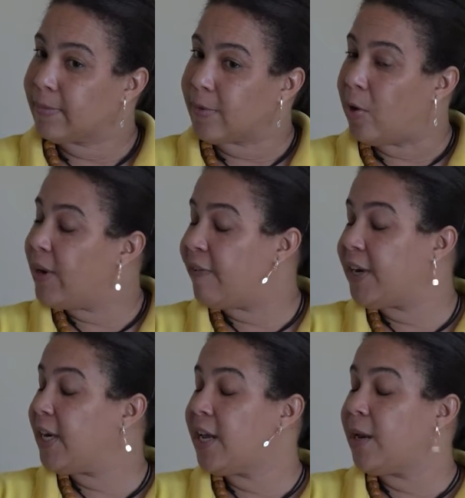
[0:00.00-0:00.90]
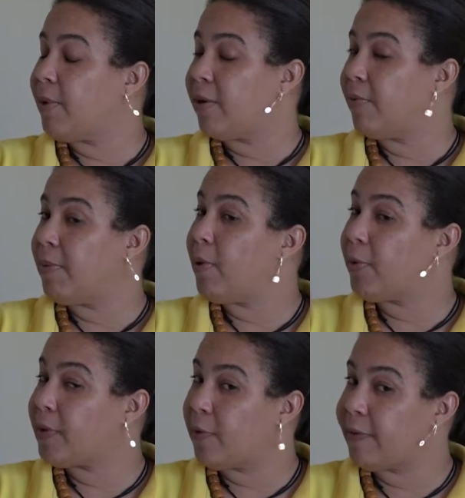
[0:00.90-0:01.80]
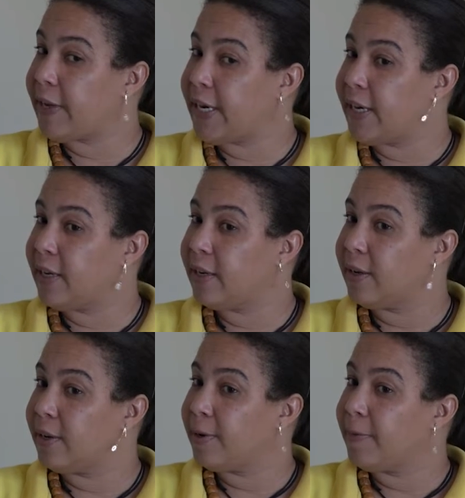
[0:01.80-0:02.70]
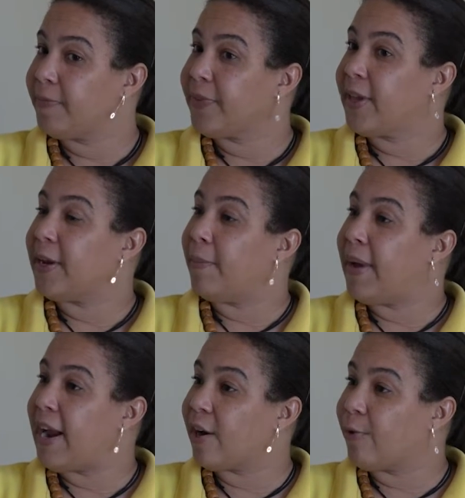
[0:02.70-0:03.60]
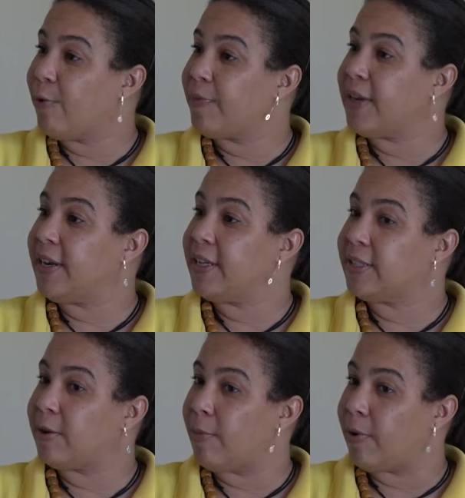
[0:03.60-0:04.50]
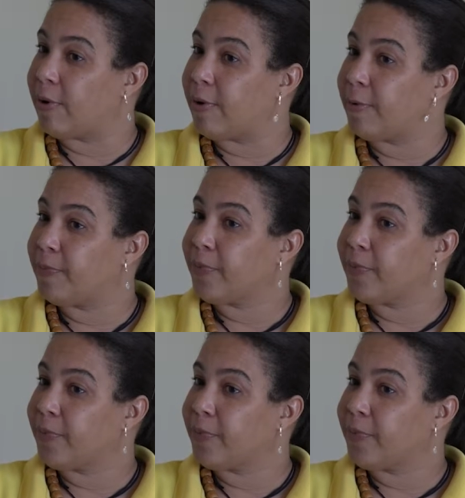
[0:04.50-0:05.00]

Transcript: No, we're not feeding the animal. Remember what we said we're feeding? The microbes in the stomach.